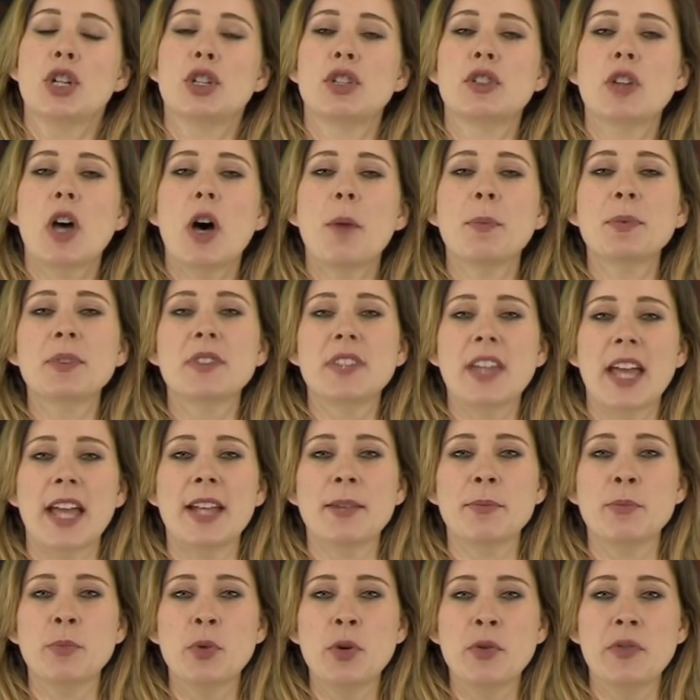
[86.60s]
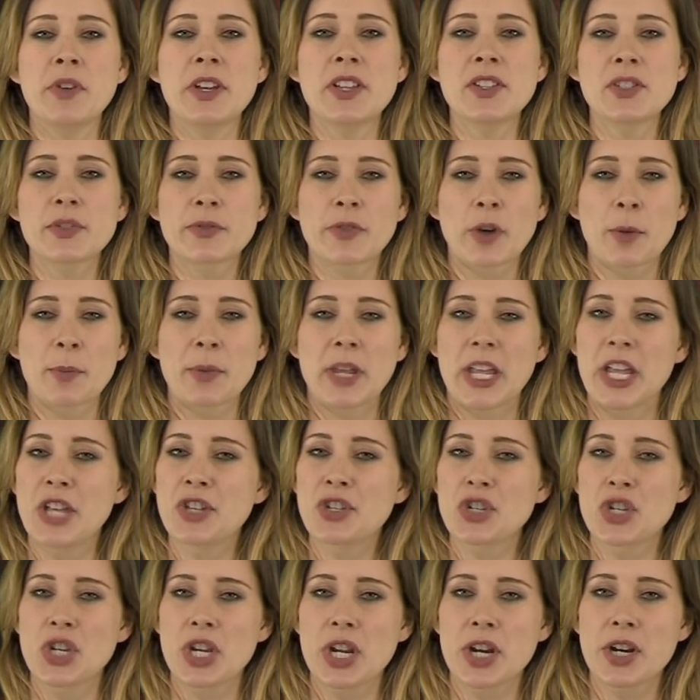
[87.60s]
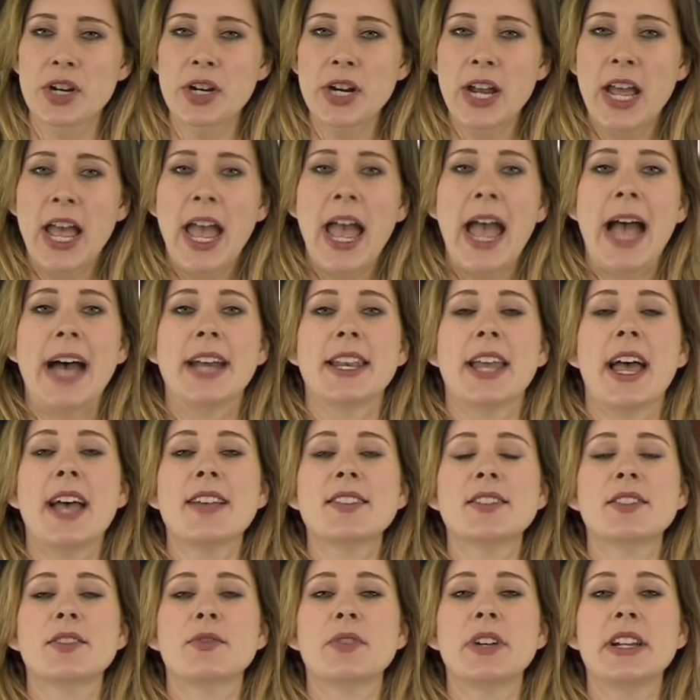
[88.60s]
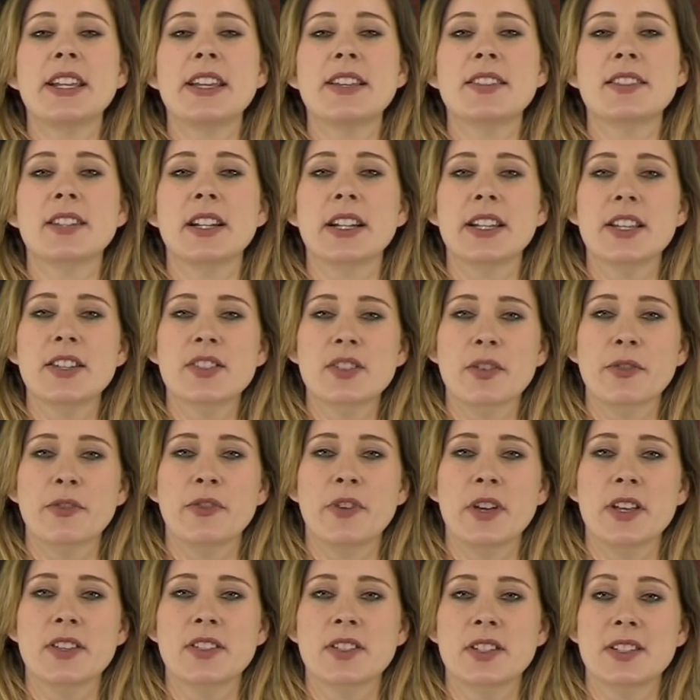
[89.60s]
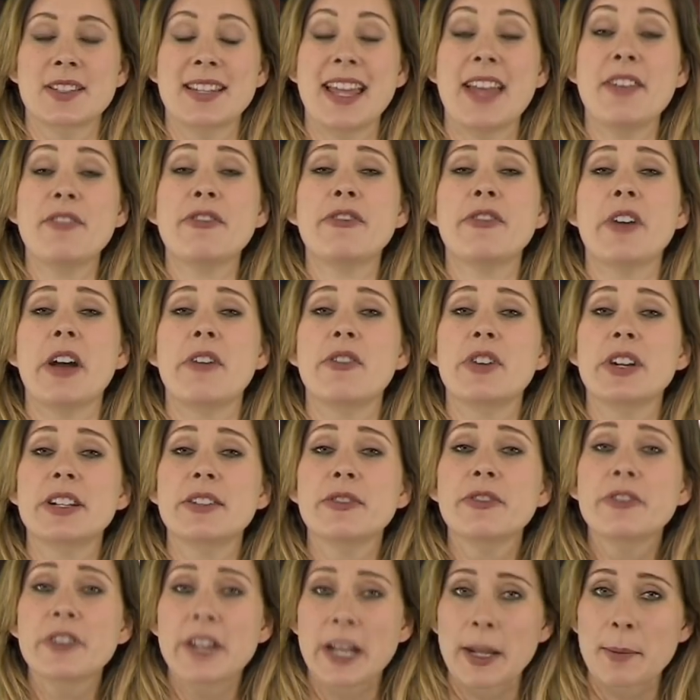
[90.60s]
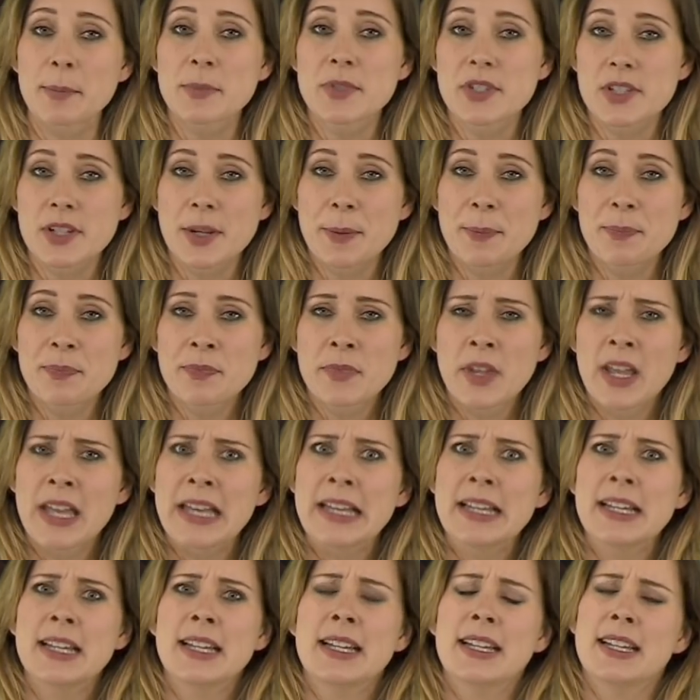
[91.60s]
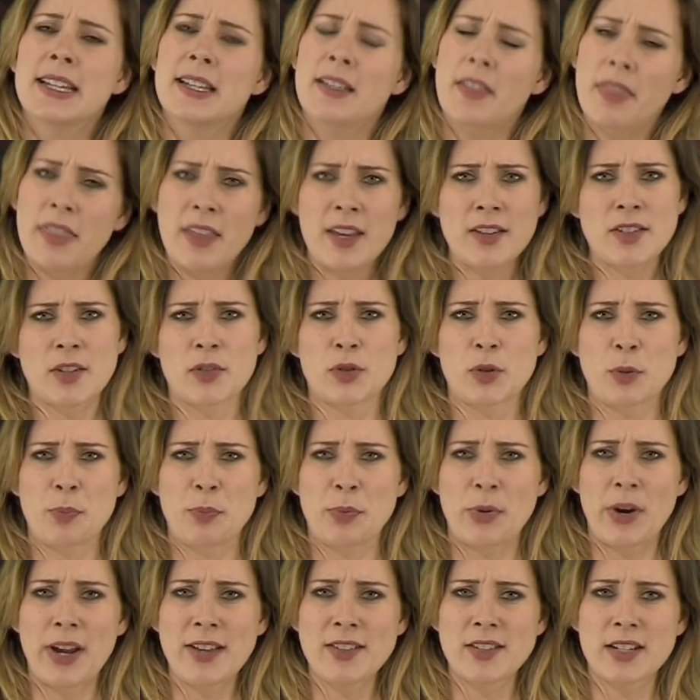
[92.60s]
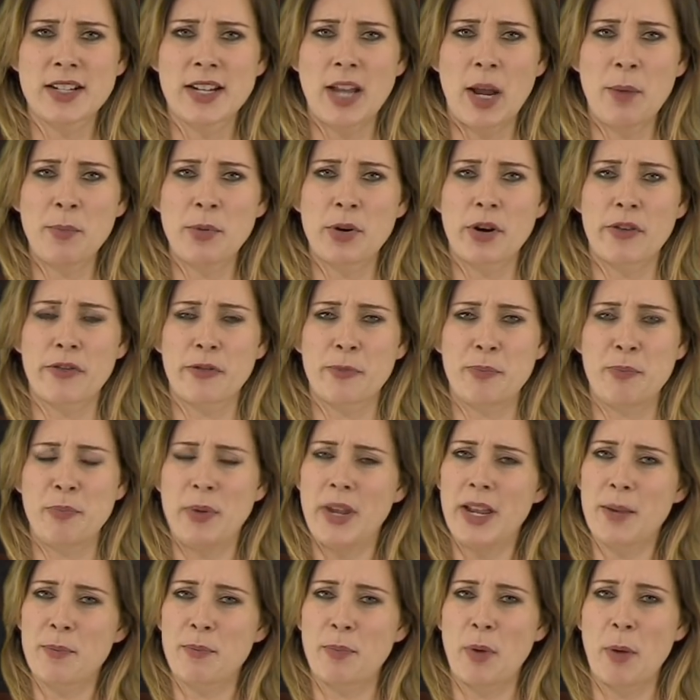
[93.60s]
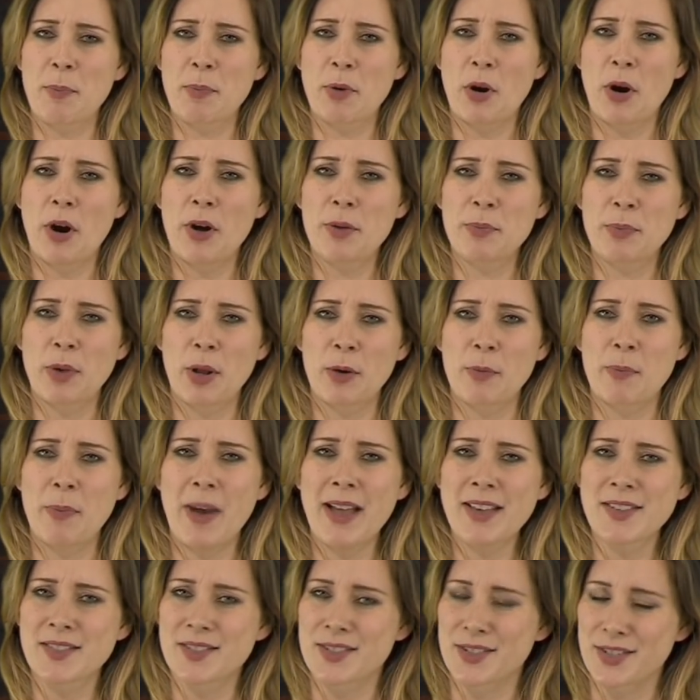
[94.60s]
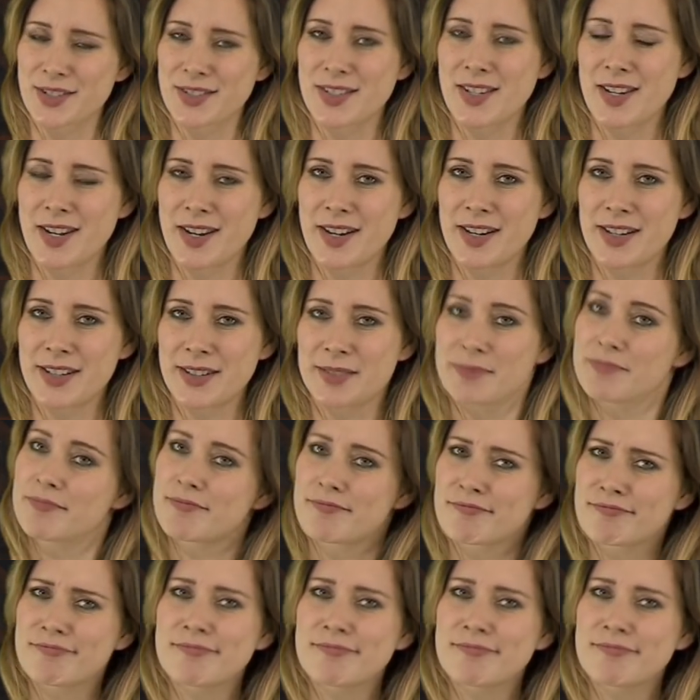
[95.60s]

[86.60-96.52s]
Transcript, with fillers: top 10 movies from each year and has released a list of his 10 favorite films. There's a surprising number of big popcorn blockbusters here.